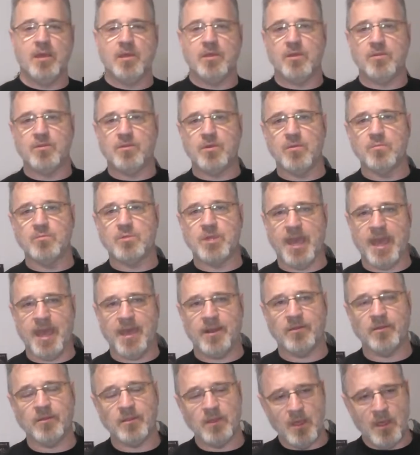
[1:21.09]
YouTube
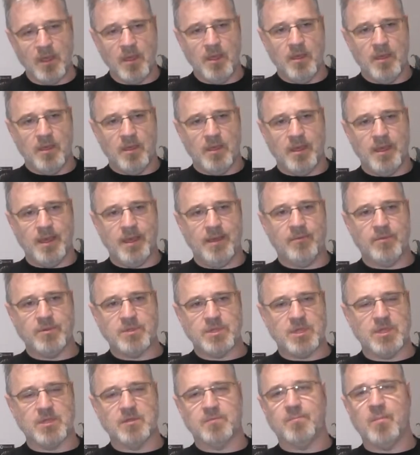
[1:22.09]
channel,
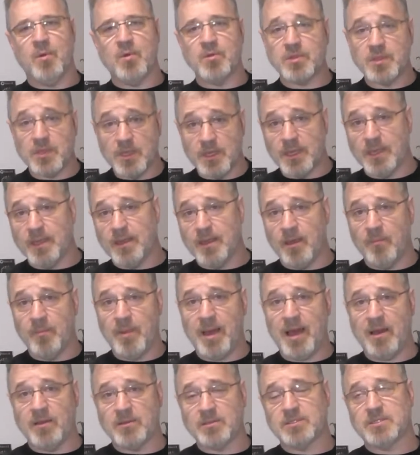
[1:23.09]
which is mostly
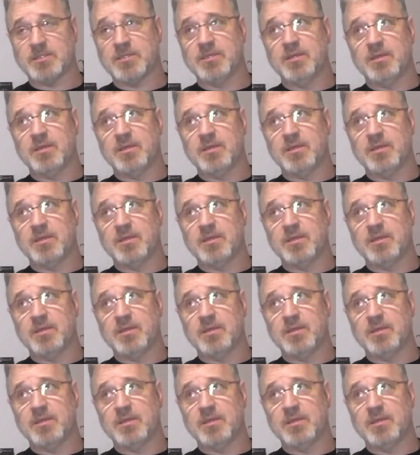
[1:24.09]
about